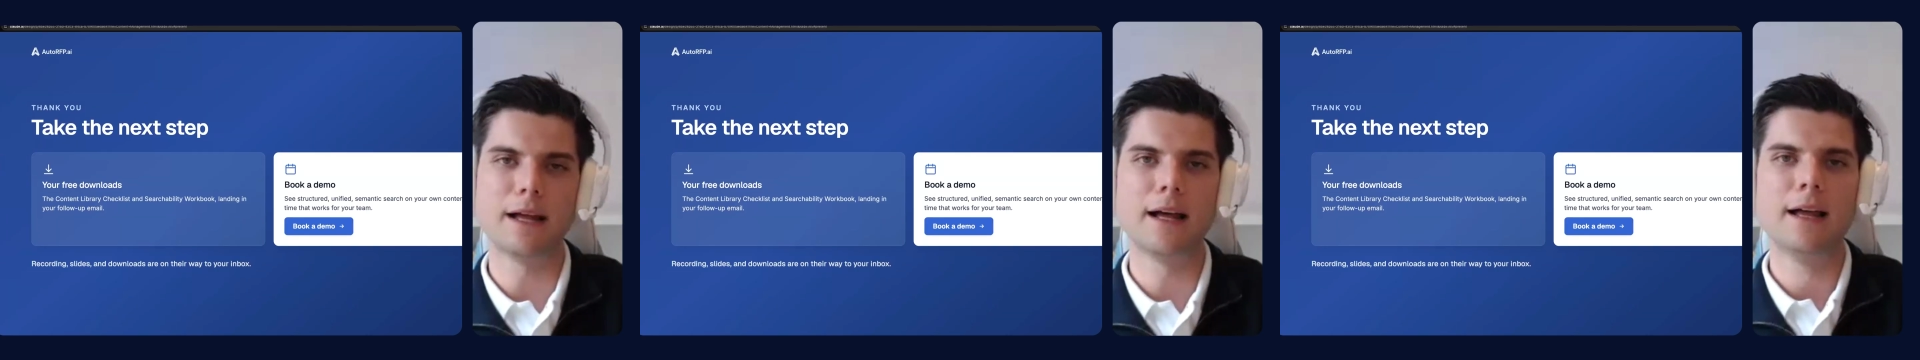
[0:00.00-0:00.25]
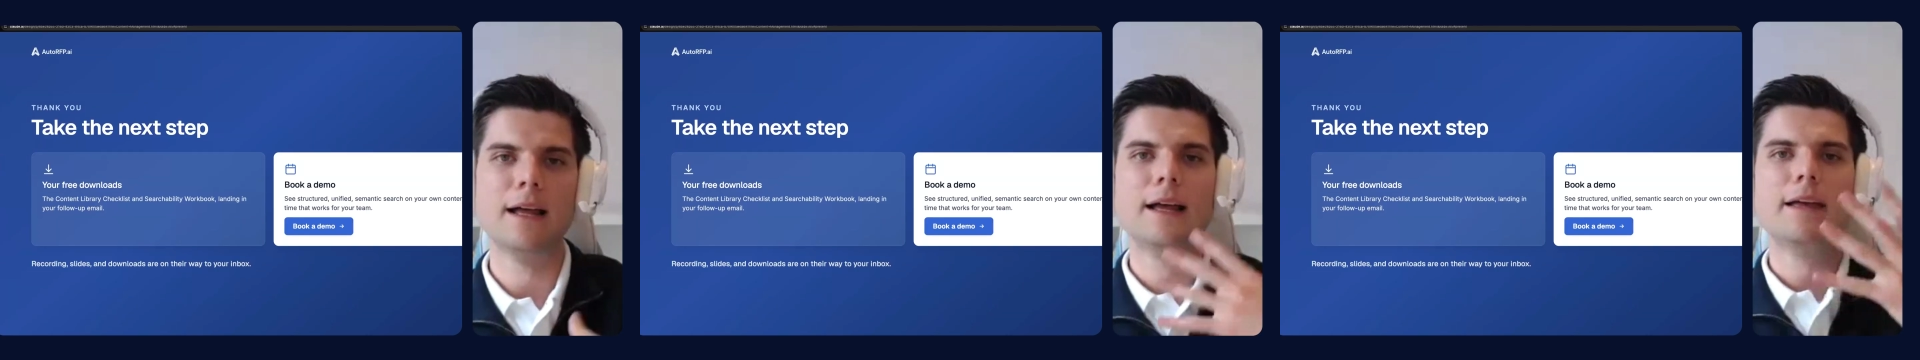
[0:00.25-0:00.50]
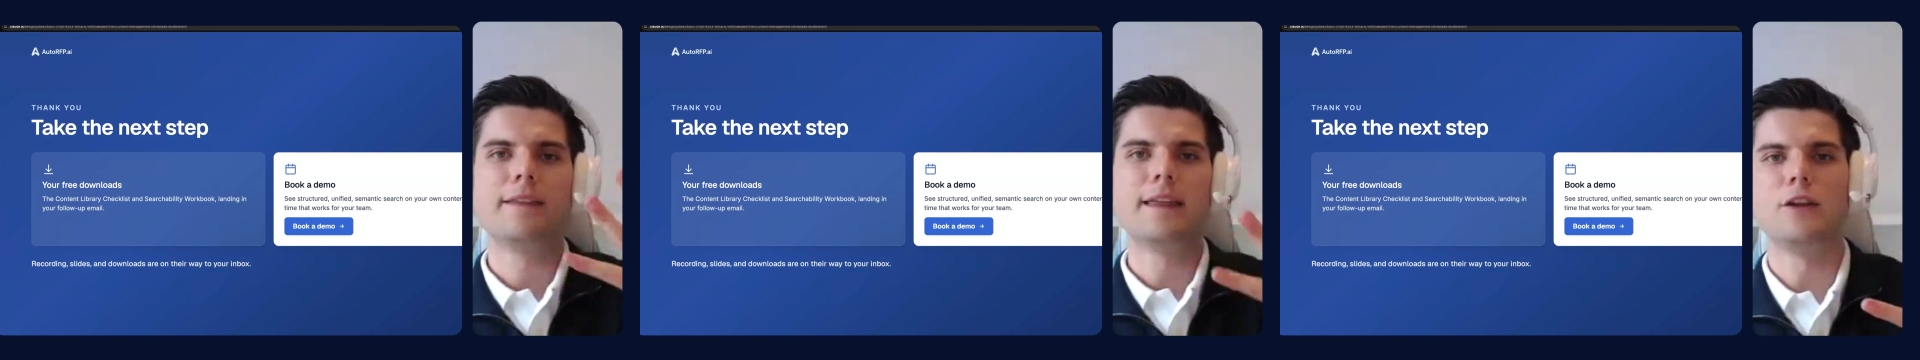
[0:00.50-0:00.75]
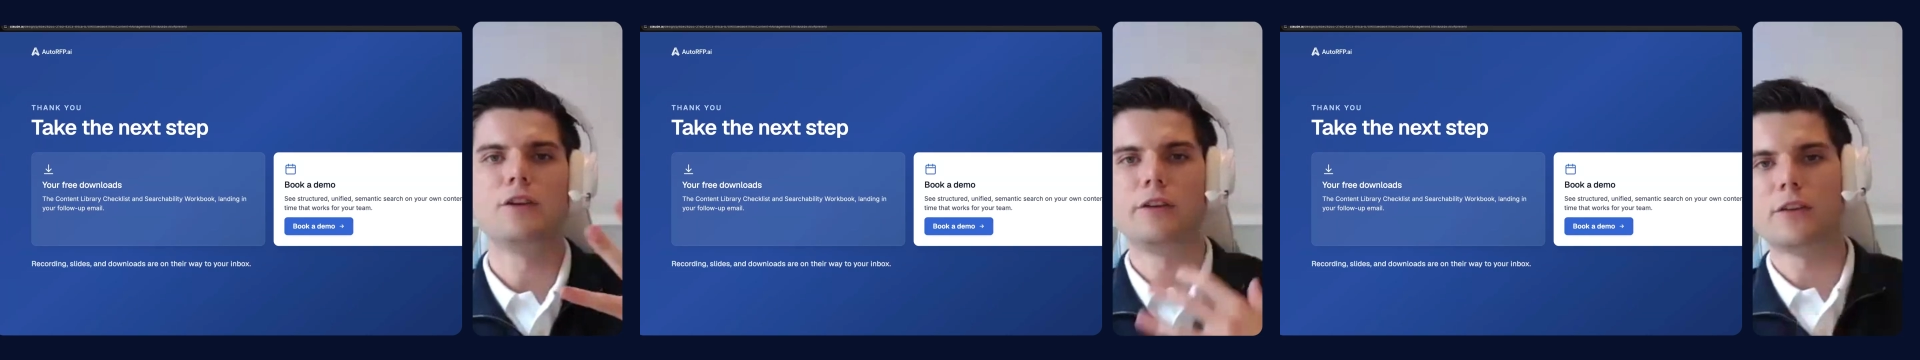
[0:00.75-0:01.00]
blah, blah, blah.
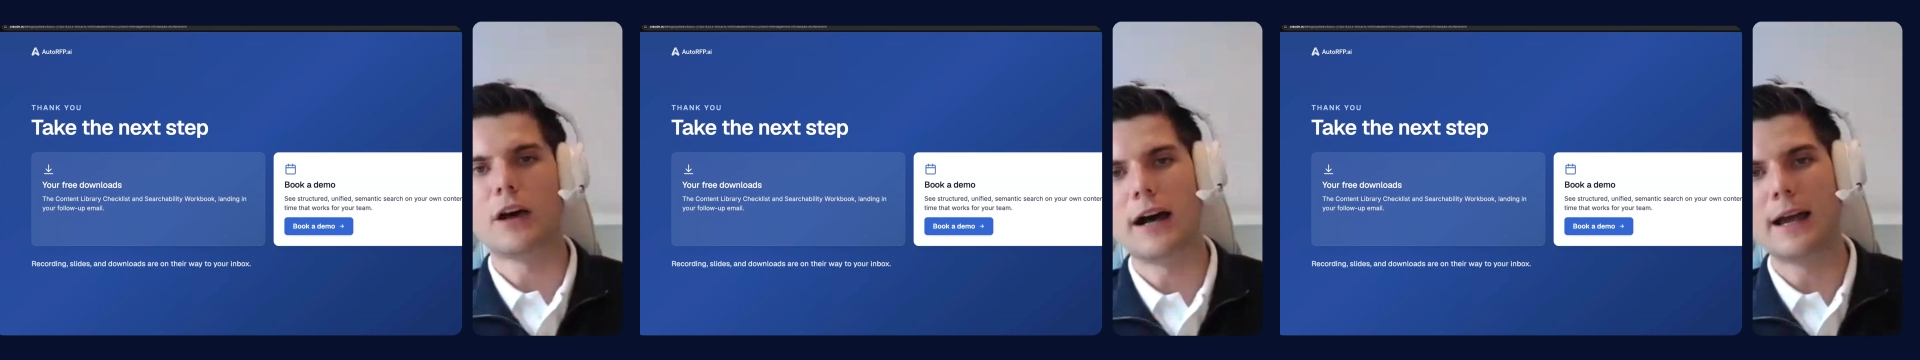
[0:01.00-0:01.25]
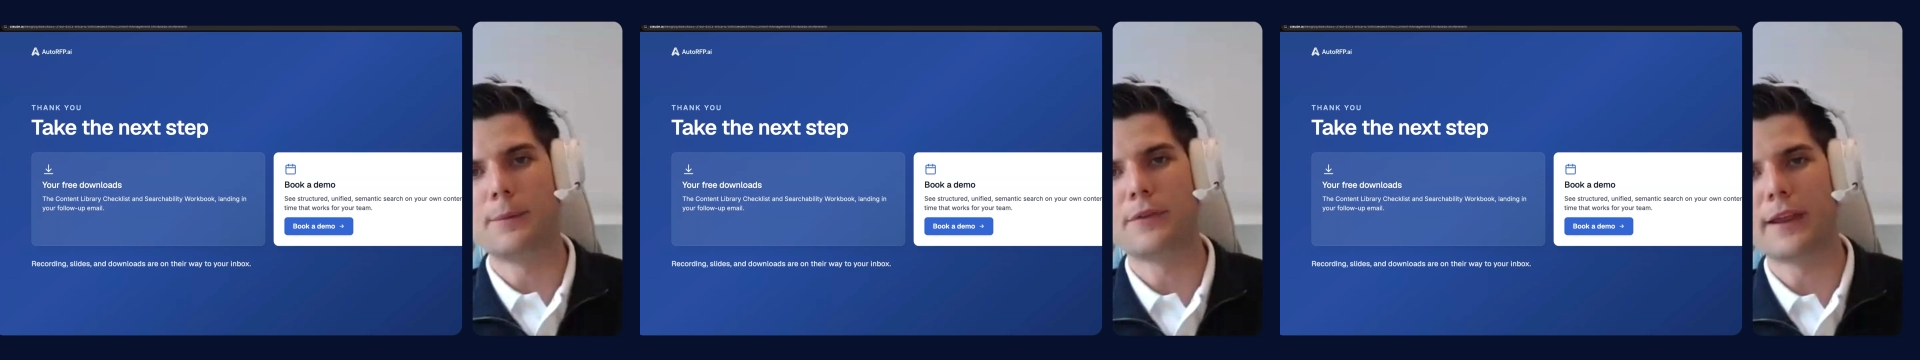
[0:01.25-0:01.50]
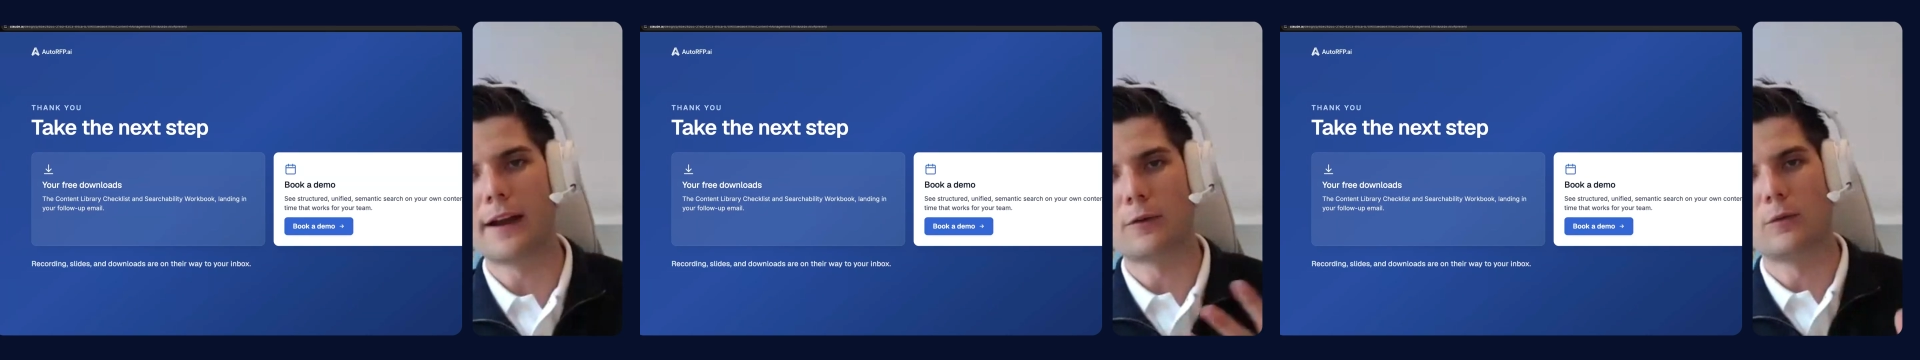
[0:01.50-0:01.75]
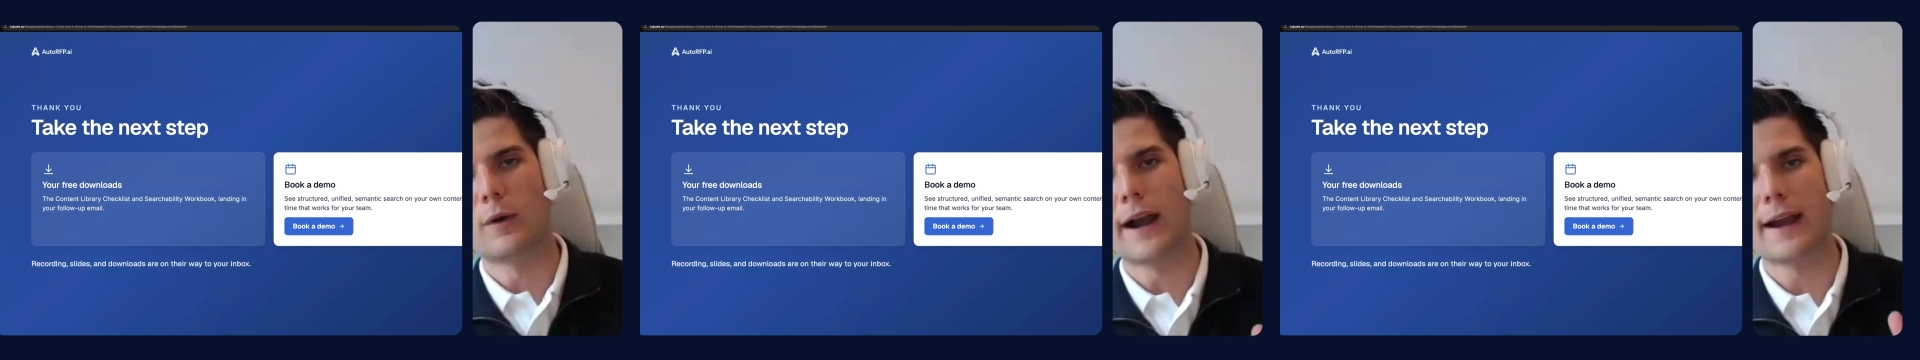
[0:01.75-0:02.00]
Then you could
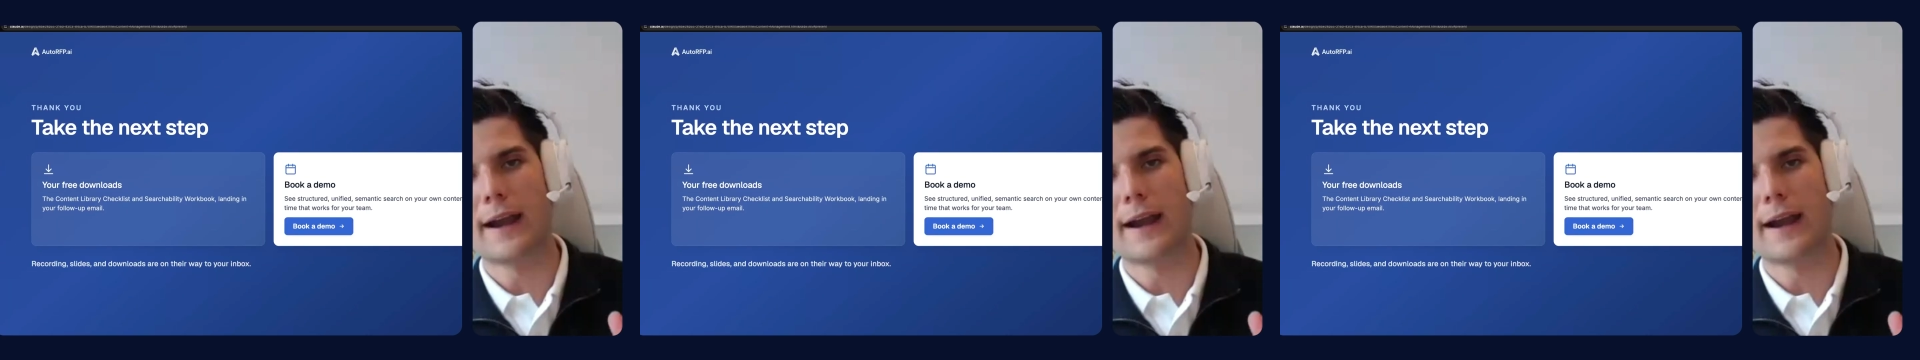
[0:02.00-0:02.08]
times